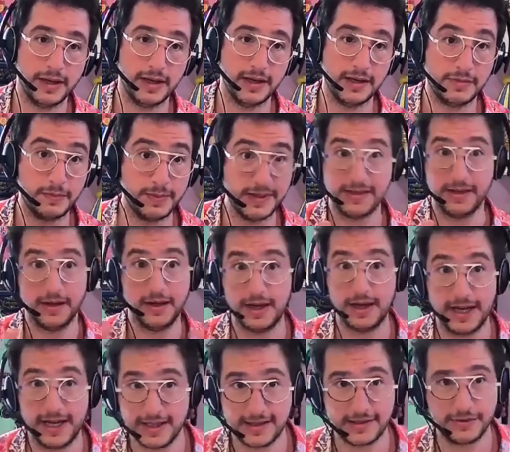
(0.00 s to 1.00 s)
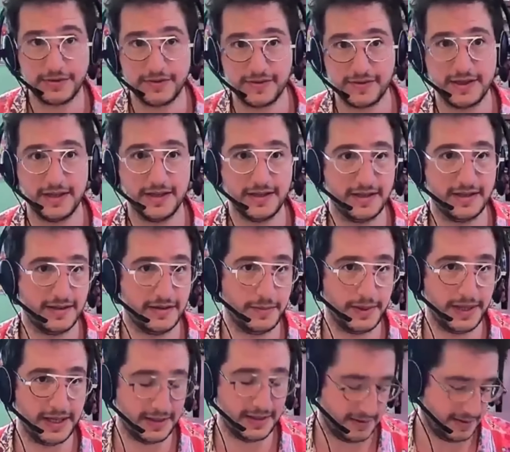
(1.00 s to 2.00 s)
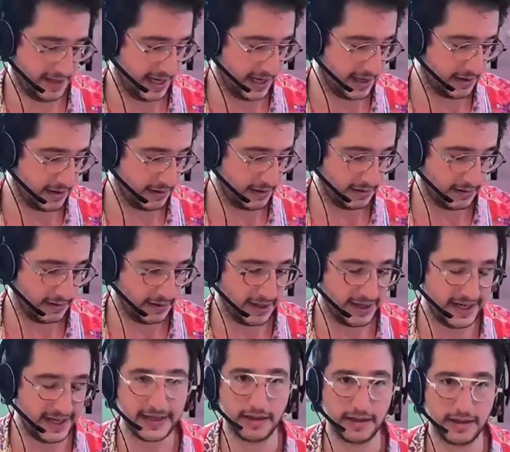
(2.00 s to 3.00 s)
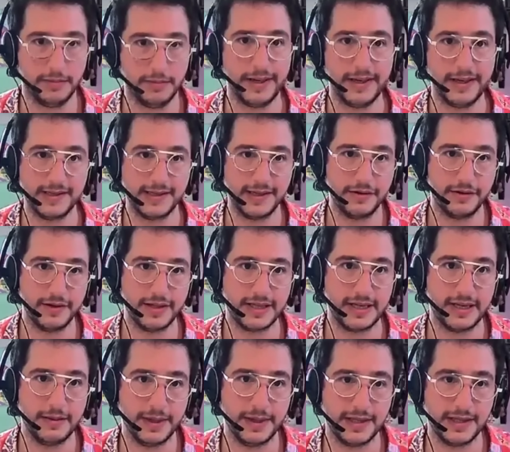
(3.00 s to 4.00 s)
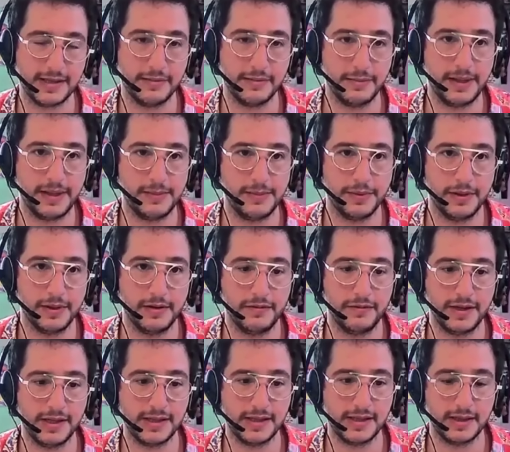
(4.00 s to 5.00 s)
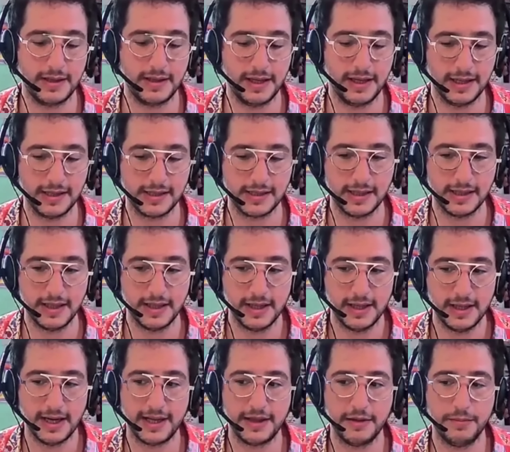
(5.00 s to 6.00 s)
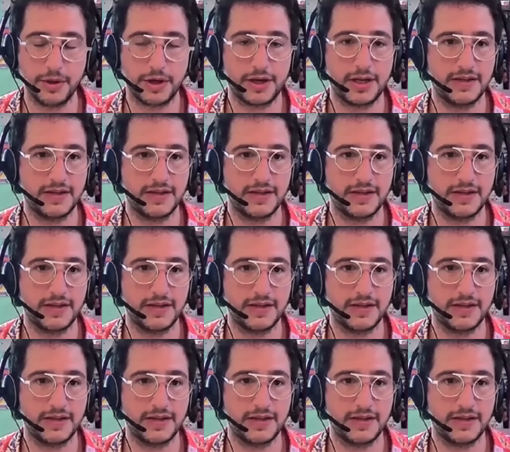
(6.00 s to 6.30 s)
but has bizarrely sort of started to be taken a little bit seriously by some people in recent years. And the